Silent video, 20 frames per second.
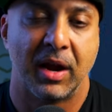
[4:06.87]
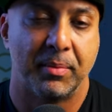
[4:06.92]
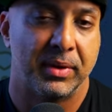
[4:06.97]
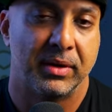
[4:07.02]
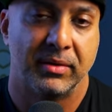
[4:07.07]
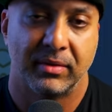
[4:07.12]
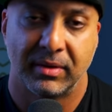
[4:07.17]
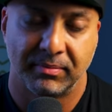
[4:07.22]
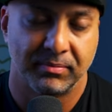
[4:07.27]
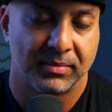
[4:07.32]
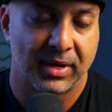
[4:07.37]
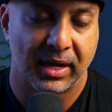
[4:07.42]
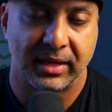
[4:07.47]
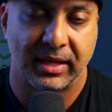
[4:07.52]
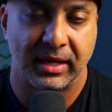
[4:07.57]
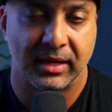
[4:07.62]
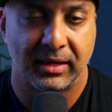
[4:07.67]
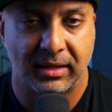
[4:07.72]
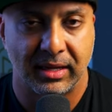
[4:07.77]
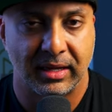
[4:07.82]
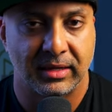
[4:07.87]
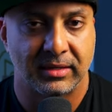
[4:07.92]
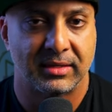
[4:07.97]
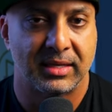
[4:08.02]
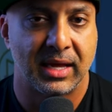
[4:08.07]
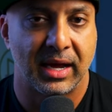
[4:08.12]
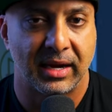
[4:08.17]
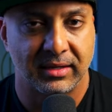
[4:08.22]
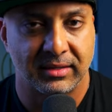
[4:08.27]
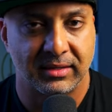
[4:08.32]
But I think his
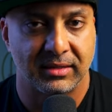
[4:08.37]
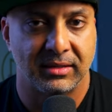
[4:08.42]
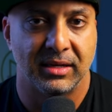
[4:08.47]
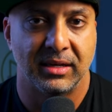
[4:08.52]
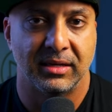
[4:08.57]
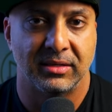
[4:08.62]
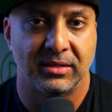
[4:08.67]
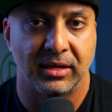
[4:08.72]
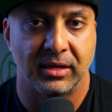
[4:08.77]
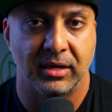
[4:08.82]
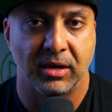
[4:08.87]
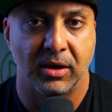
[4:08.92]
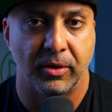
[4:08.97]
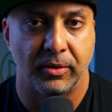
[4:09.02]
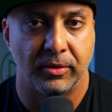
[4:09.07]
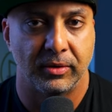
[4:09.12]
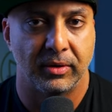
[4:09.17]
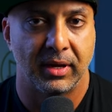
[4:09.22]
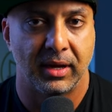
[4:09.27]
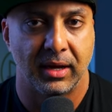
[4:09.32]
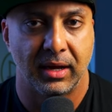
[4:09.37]
status is unknown.